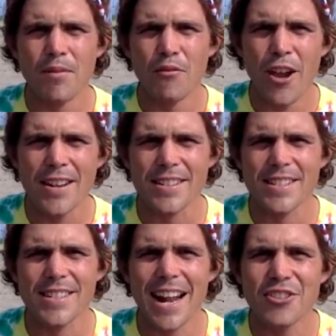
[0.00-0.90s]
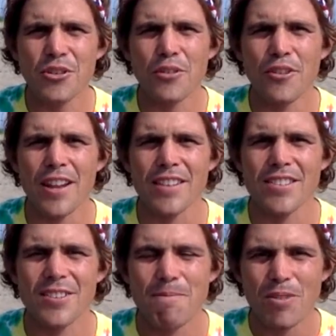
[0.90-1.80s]
fence, natural
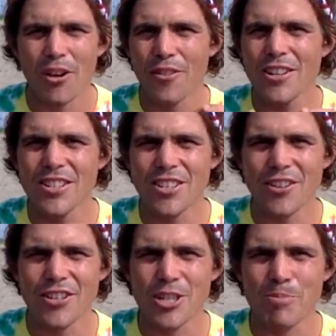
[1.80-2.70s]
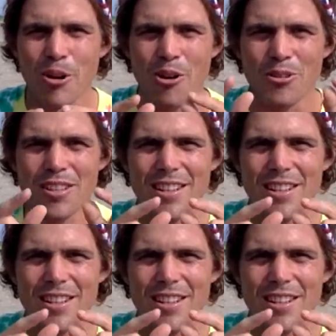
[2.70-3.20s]
fence. Our fence is starting to sprout.